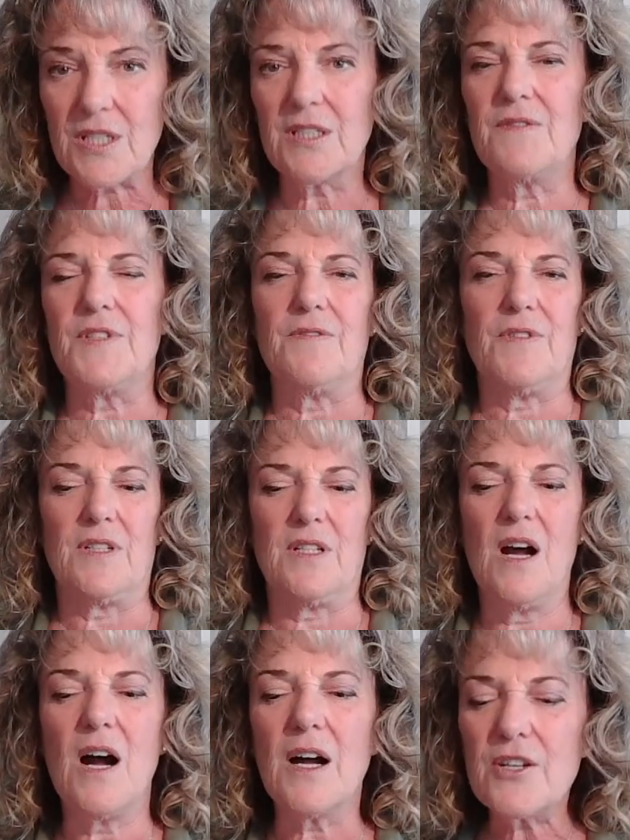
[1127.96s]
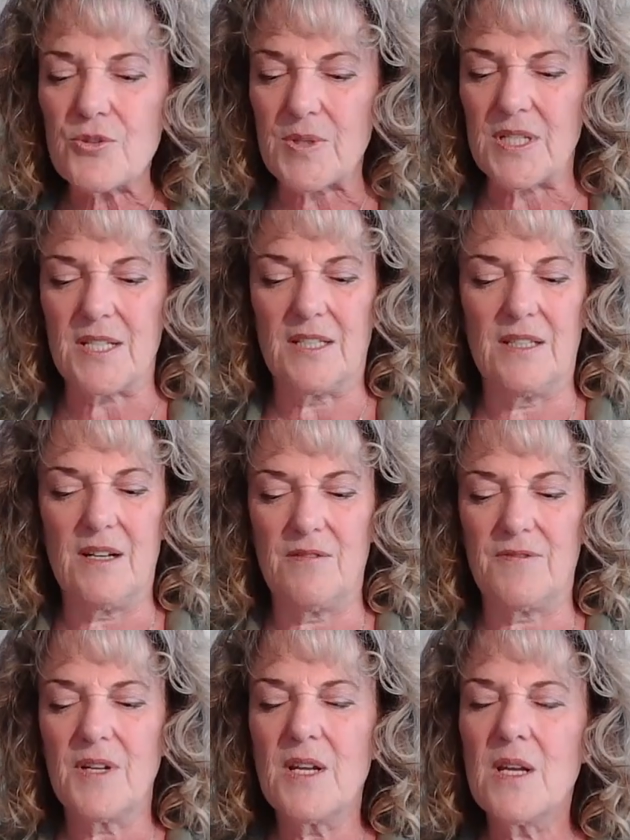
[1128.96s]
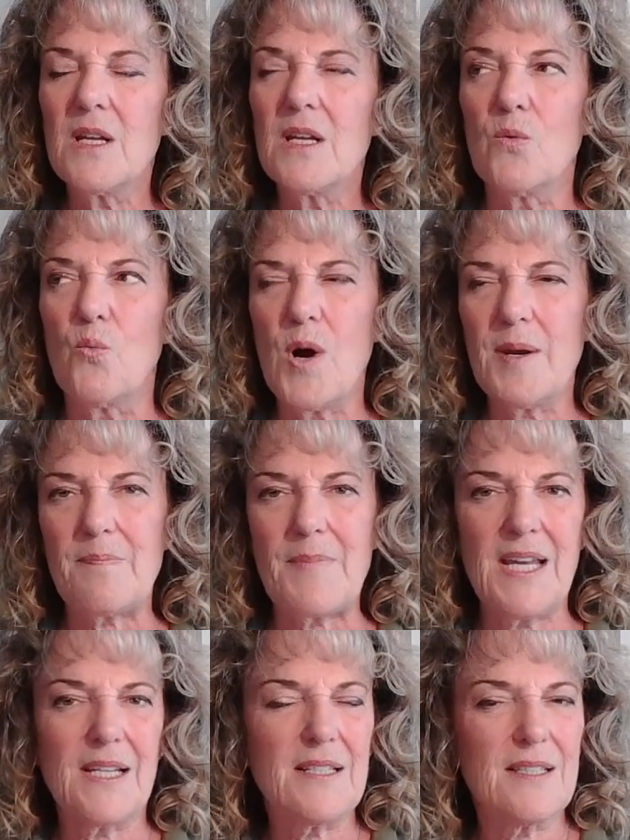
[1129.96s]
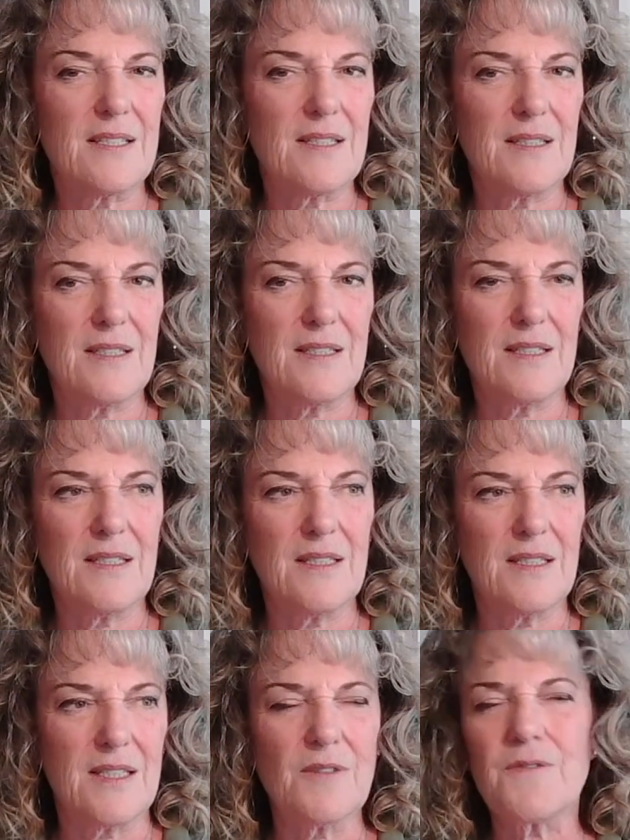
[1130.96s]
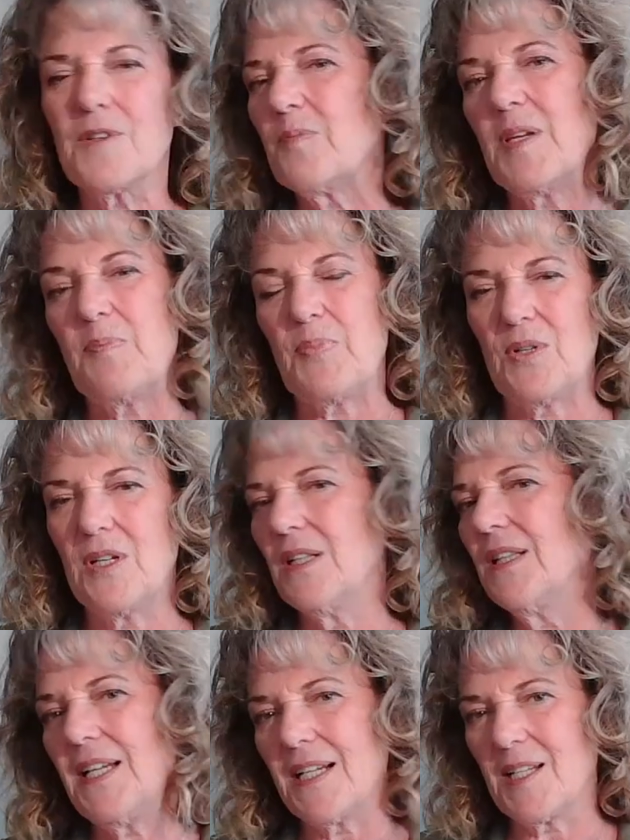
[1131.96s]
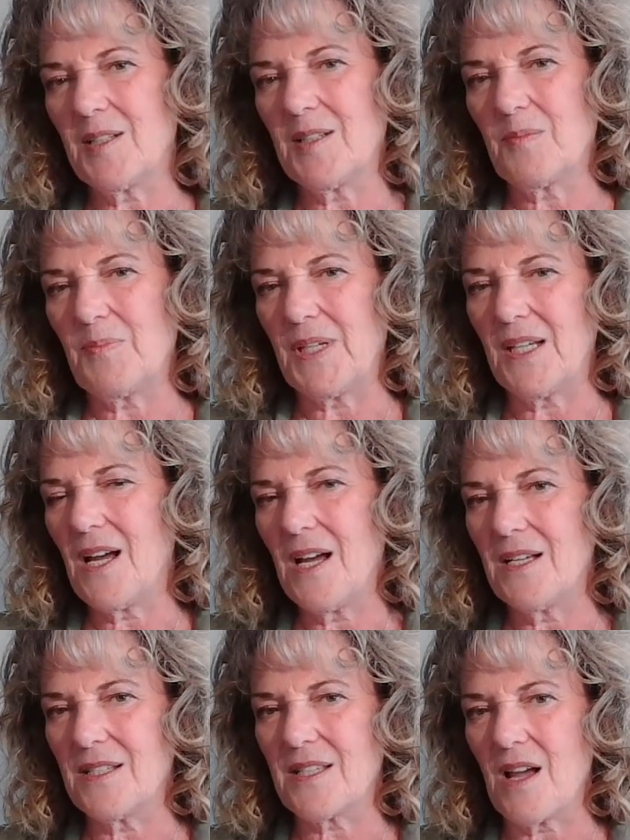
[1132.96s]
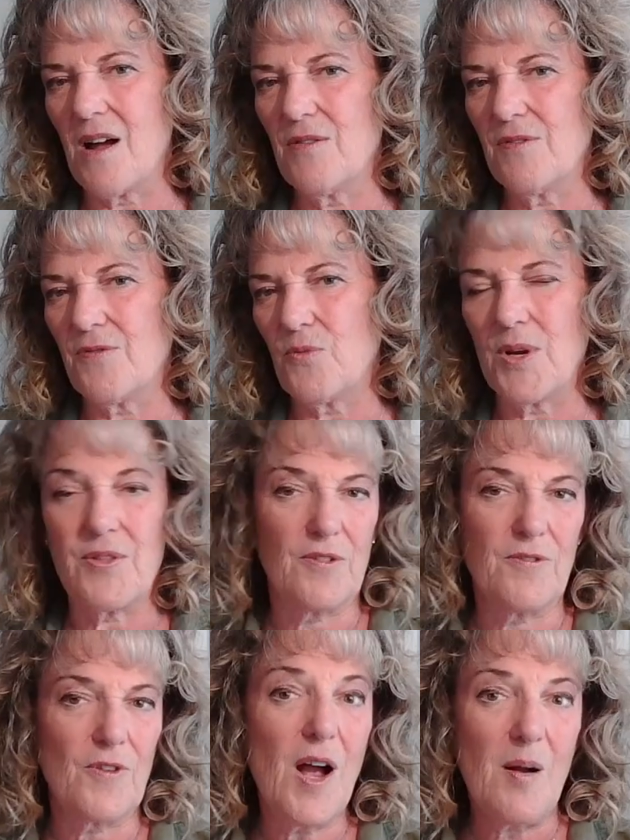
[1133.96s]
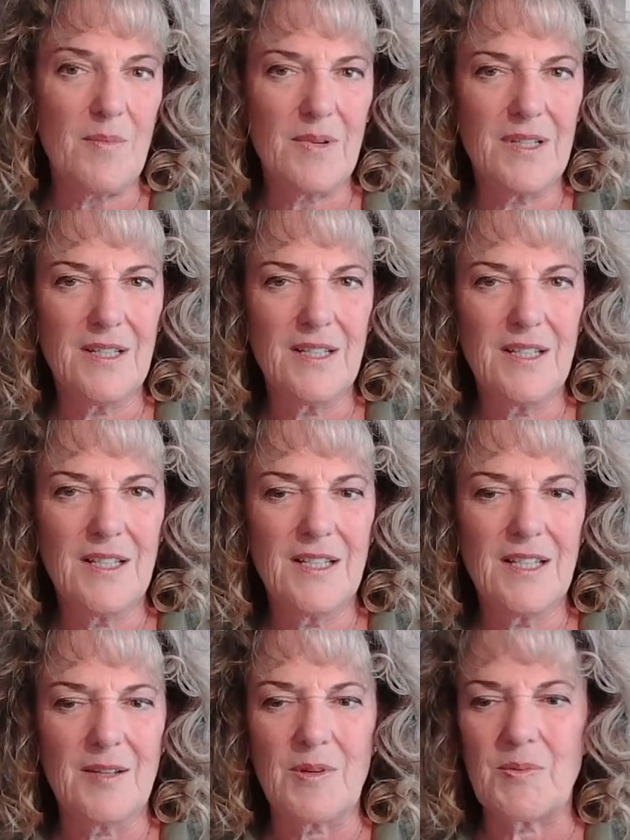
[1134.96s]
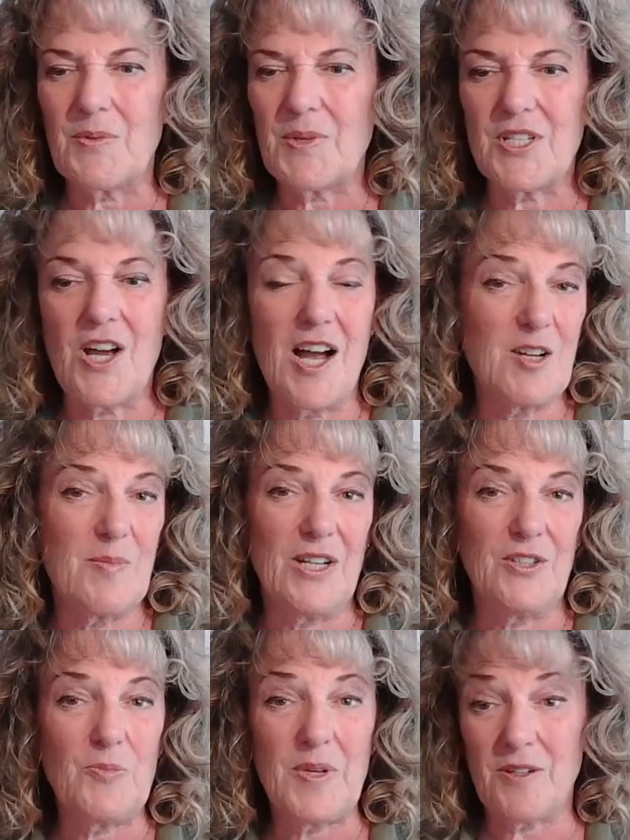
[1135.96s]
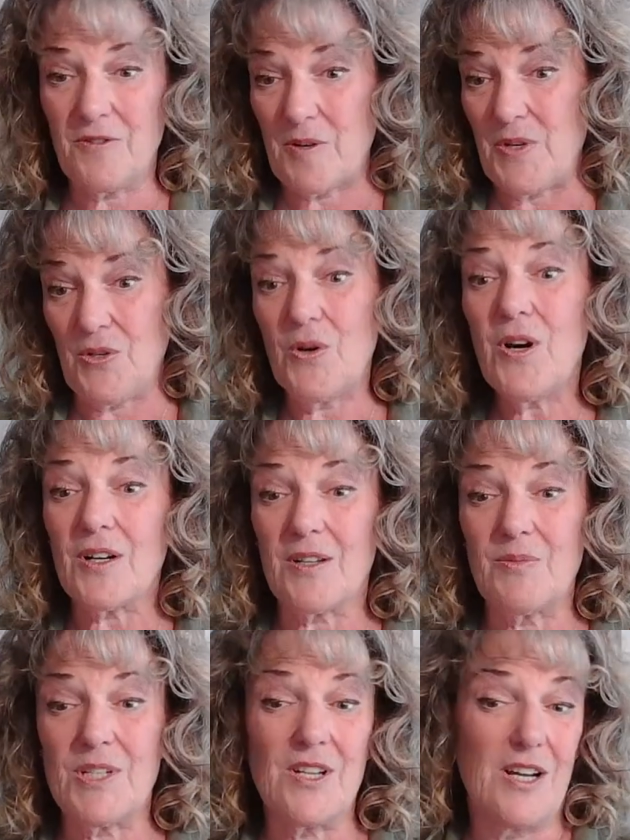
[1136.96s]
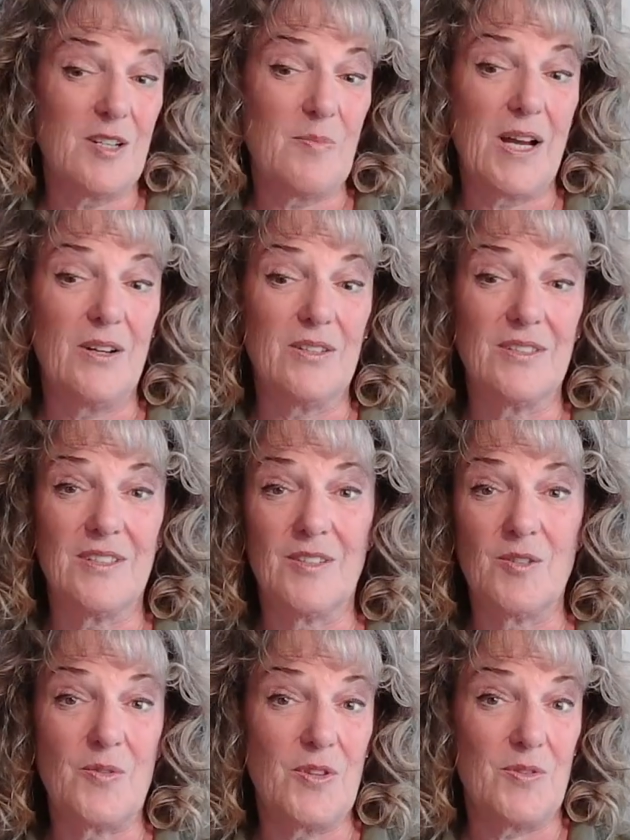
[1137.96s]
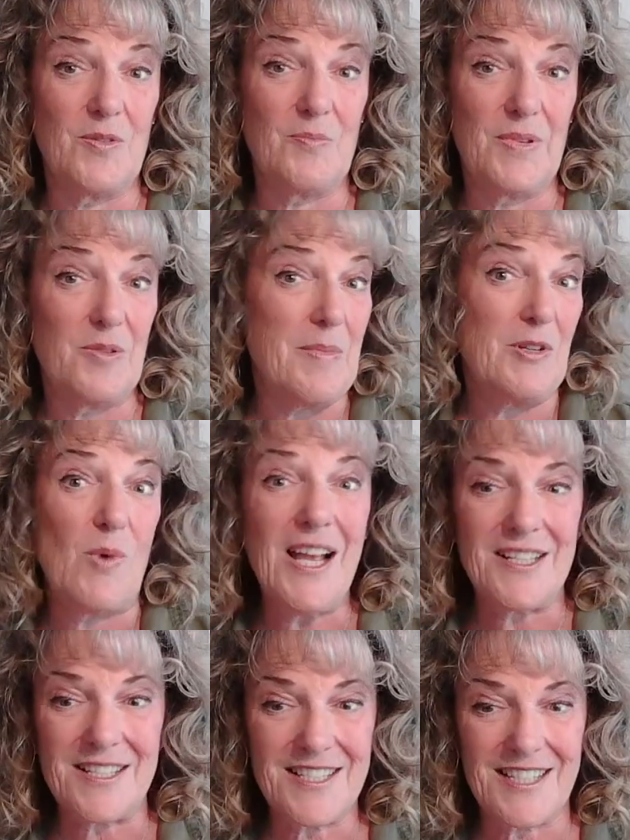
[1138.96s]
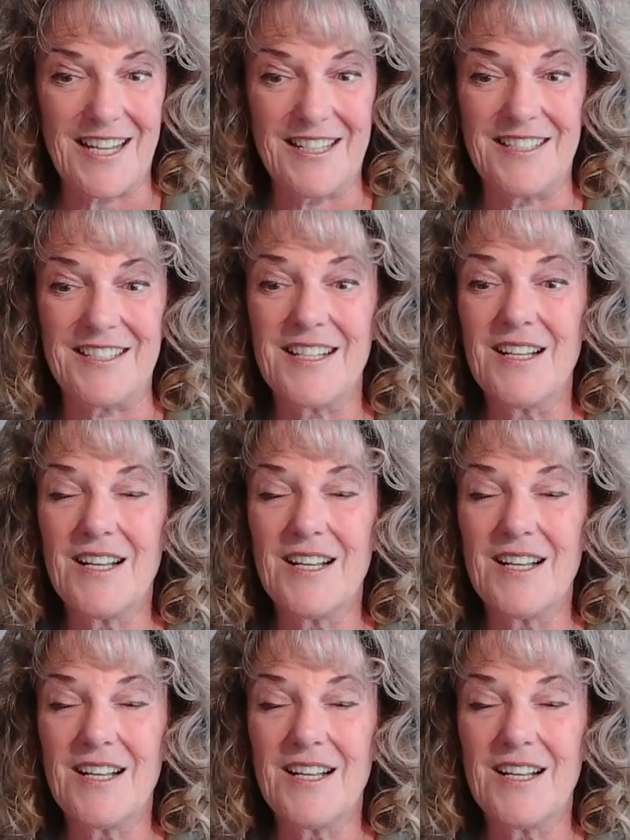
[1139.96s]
I love different countries. I love what makes different people click because of where they're from. We talk about you being from New York, and we talk about the Midwest, and